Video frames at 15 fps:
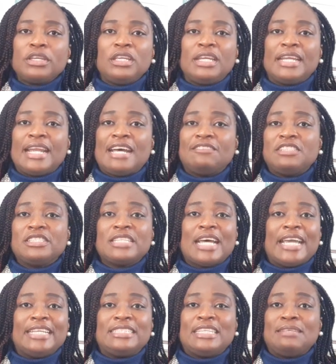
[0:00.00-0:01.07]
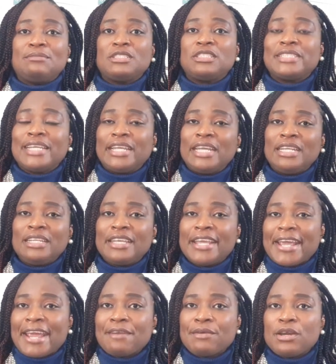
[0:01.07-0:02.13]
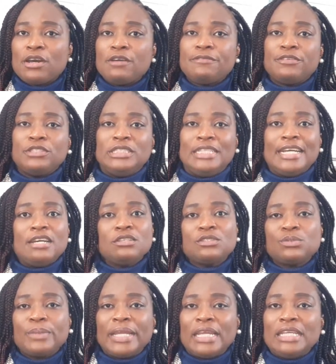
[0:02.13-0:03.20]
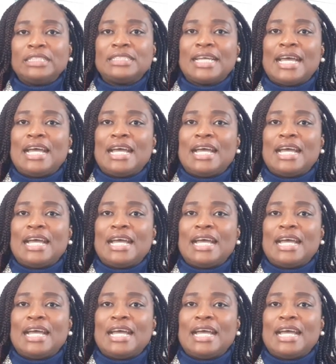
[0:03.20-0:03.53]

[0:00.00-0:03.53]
You can have these items taken care of or dealt with,